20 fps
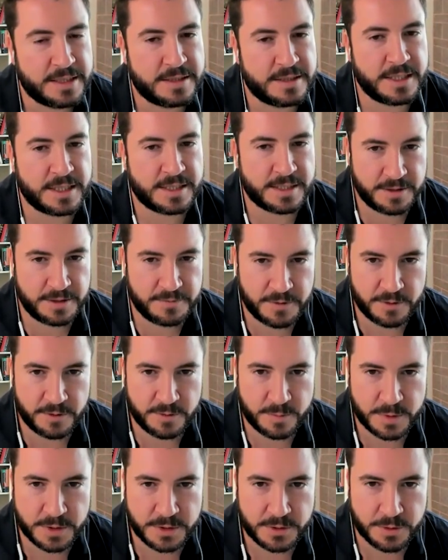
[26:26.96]
60
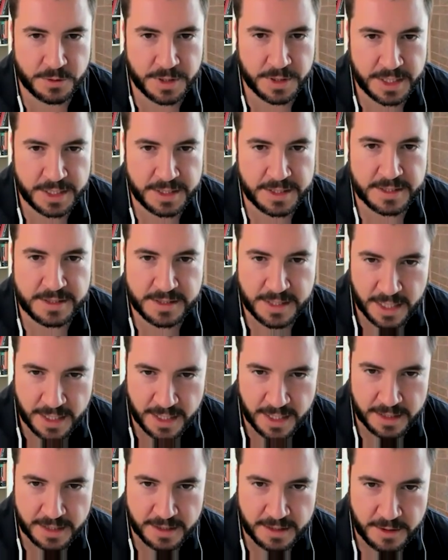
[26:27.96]
vote majority in the
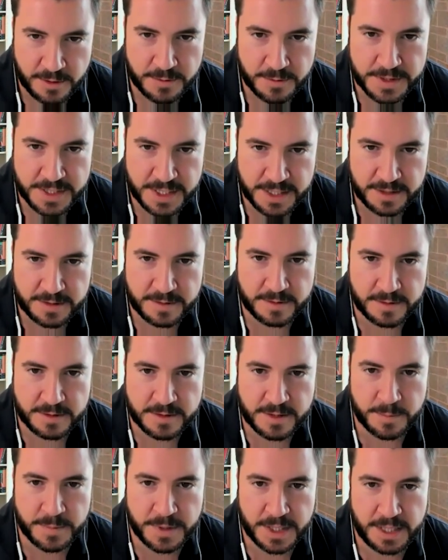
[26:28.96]
Senate, you would see
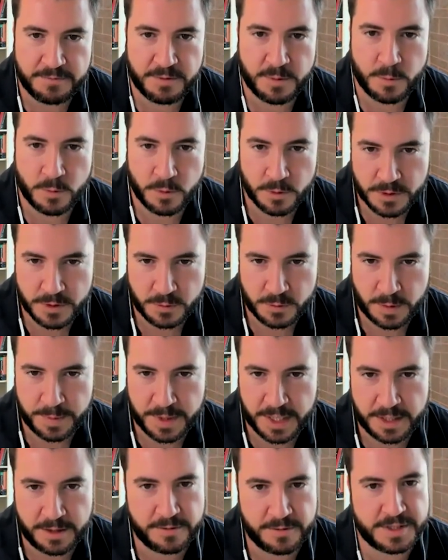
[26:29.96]
something even more
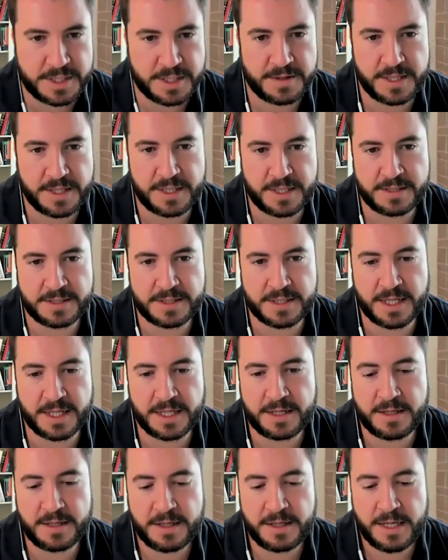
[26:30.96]
sweeping. And you would see things
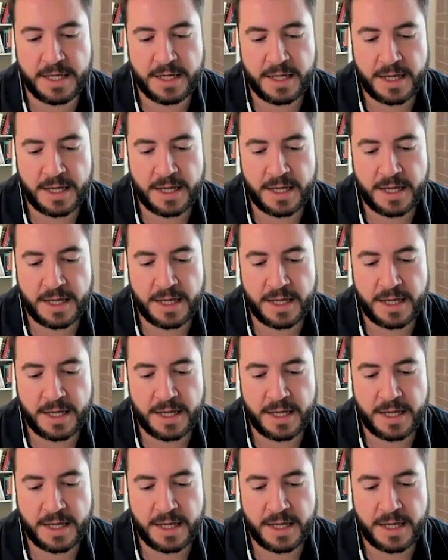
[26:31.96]
like,